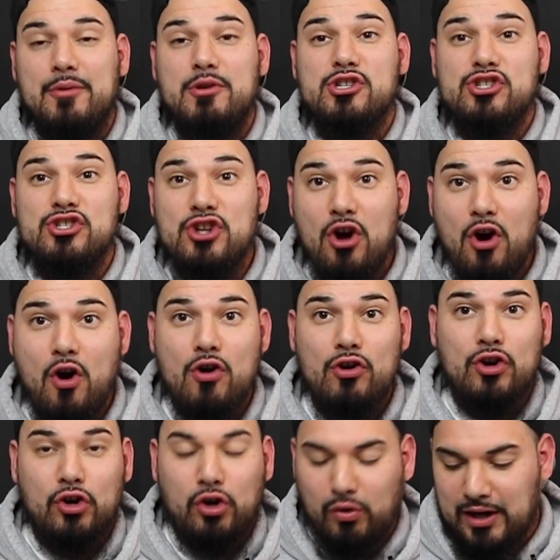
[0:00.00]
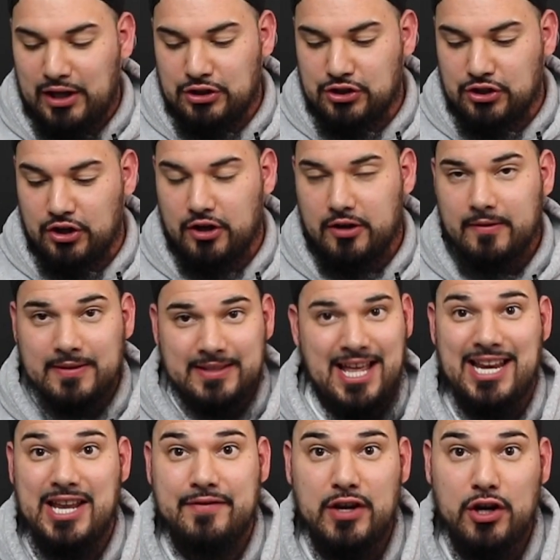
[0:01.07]
there is no creature,
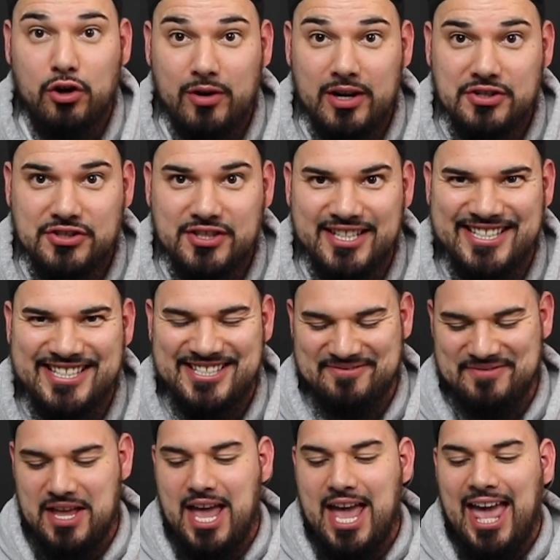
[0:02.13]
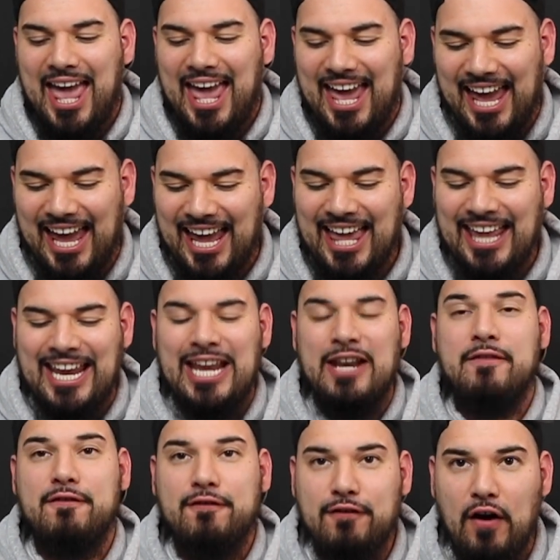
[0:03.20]
not even Christians,
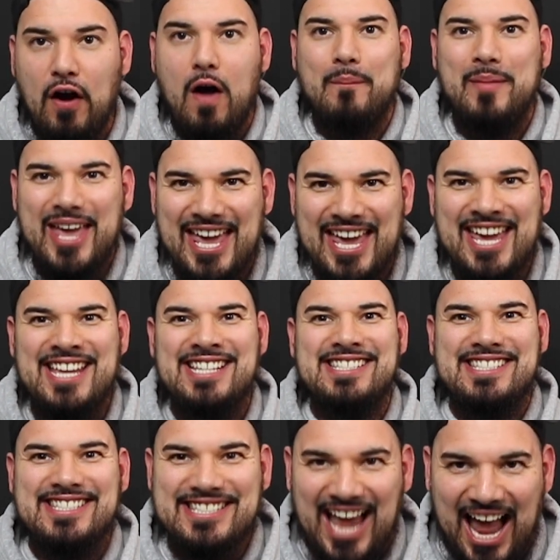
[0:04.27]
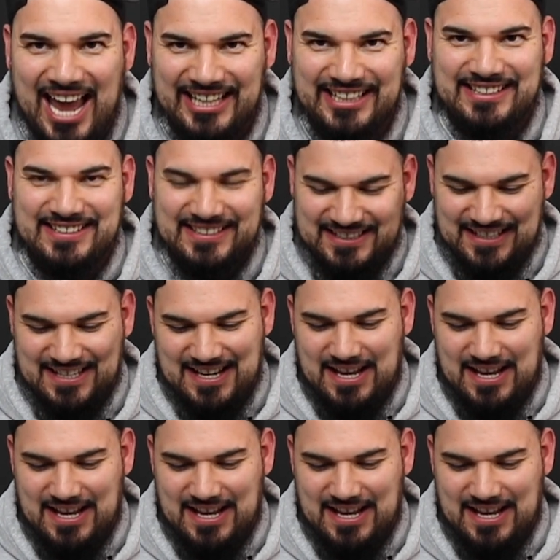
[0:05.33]
hidden from his sight.